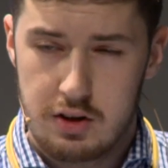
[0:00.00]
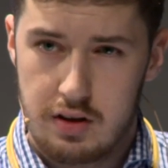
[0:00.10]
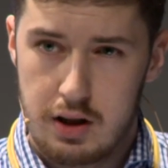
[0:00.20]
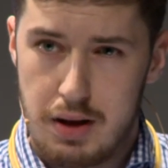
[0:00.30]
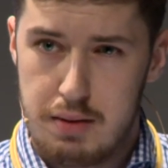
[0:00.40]

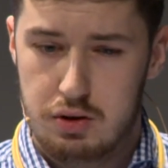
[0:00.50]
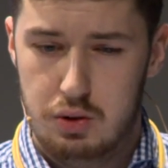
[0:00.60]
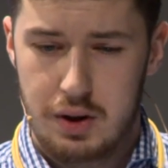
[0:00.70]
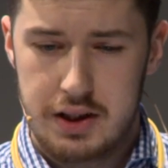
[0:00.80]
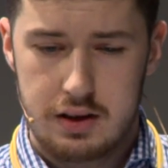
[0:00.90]
just like Paper
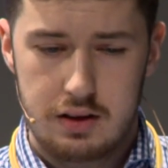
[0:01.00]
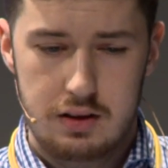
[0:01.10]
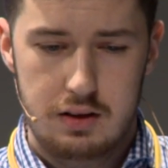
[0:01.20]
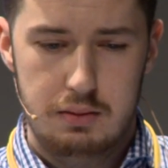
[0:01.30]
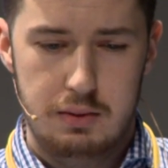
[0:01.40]
and Wake,
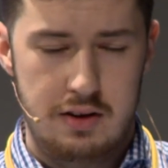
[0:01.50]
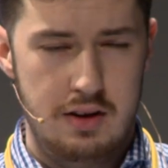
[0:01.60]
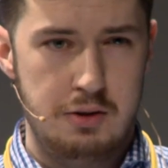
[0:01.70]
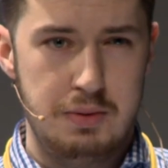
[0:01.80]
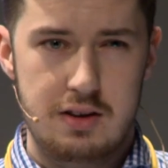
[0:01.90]
but
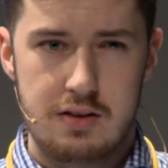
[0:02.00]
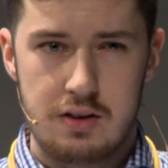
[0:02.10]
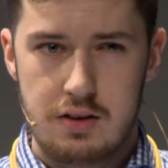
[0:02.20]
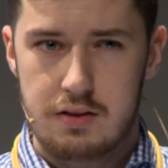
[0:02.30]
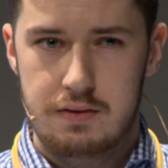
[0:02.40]
it's been
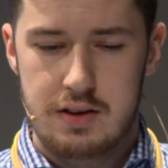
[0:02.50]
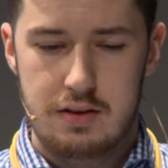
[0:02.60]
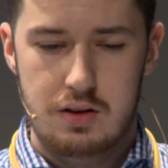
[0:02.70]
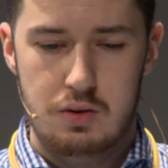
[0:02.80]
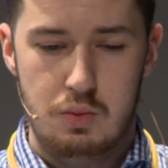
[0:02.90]
designed to
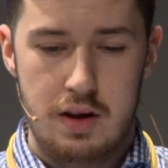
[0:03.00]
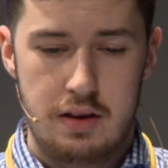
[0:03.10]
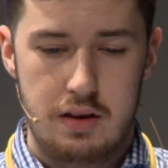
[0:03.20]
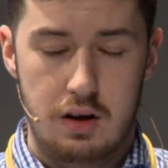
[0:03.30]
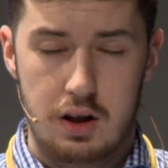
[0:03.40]
fit in
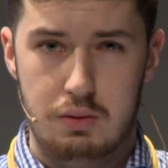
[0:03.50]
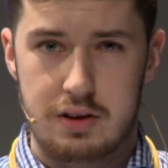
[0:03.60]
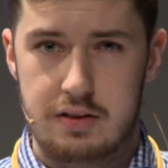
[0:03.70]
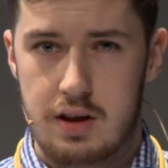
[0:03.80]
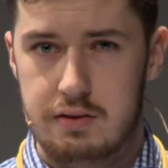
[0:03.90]
with
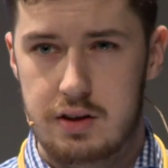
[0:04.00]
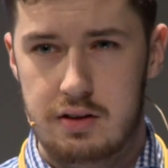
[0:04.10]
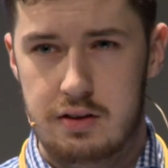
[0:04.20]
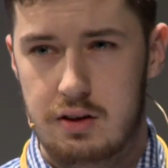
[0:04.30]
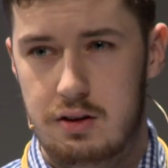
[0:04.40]
iOS
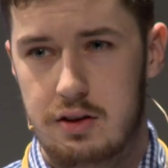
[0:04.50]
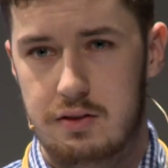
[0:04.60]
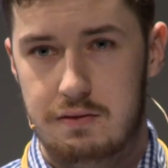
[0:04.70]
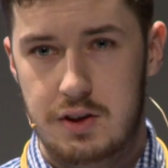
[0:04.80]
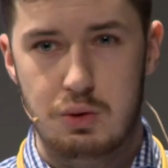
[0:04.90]
7, so it
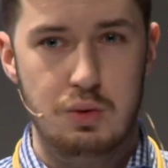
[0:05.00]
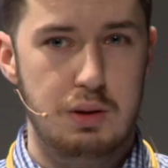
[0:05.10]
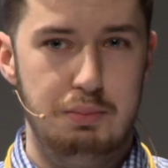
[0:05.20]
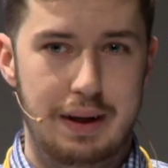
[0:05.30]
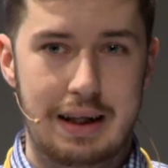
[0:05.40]
doesn't feel
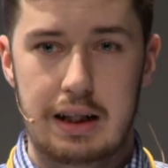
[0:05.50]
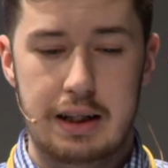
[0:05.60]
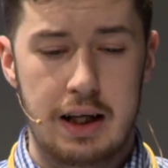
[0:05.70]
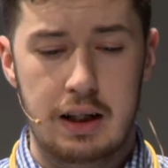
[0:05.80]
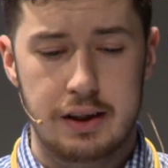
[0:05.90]

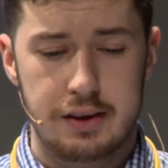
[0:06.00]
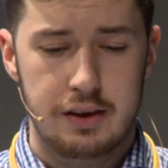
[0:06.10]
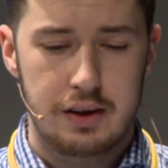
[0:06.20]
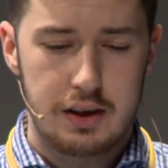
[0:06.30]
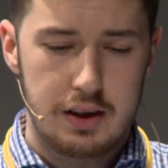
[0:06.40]
completely
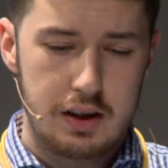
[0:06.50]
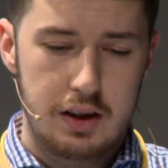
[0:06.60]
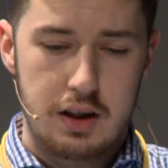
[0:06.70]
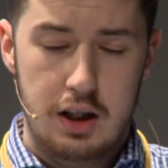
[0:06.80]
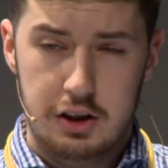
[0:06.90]
alien.
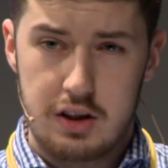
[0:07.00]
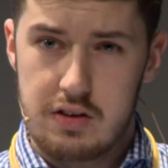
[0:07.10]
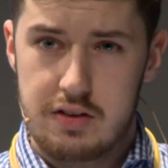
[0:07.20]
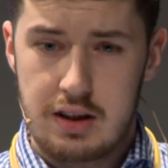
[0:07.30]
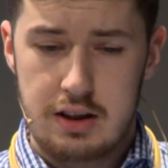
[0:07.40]
And you
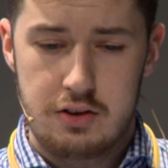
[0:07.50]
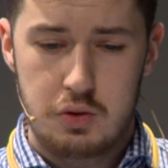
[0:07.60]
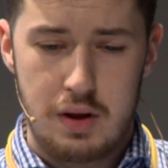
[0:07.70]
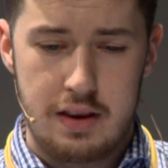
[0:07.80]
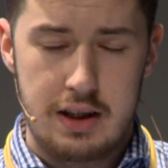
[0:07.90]
can see
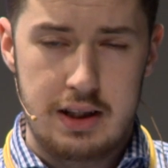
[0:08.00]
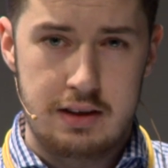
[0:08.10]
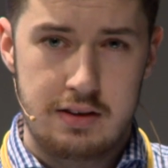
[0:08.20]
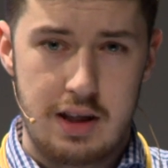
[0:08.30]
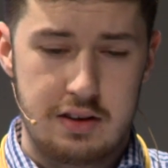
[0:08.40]
this with
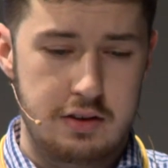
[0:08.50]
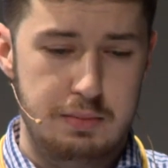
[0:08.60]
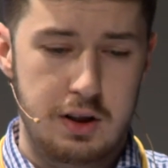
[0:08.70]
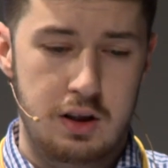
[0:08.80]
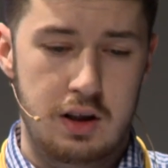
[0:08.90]
the status
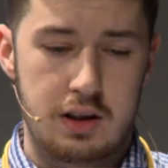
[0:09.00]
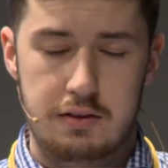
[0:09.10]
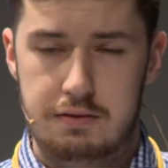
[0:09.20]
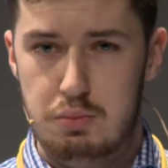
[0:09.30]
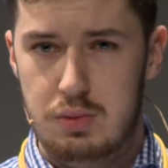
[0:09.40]
bar and
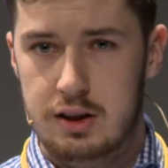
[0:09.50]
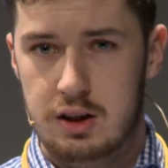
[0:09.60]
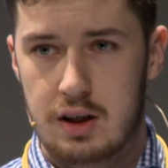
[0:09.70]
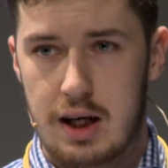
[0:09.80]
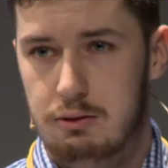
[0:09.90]
the
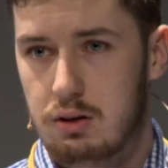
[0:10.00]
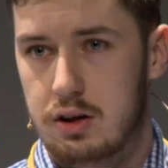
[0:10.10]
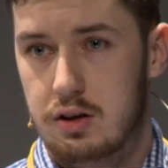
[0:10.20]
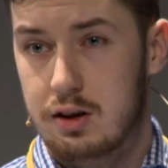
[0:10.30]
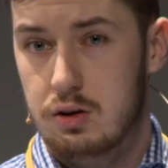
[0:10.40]
familiar
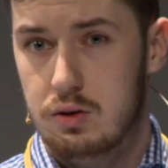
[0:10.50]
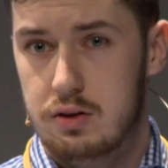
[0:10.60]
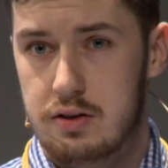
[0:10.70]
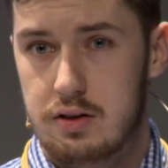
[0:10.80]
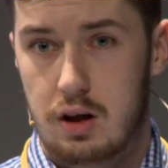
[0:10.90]
outlined
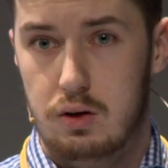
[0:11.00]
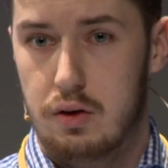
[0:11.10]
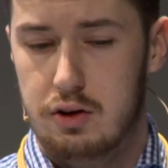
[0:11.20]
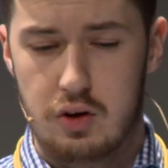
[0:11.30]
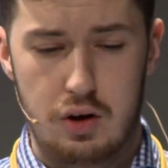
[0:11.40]
icons
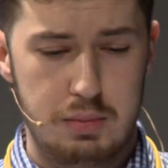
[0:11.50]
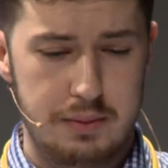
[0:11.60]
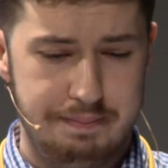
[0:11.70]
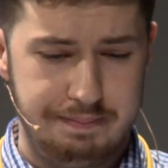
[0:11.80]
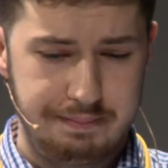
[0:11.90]
along the top.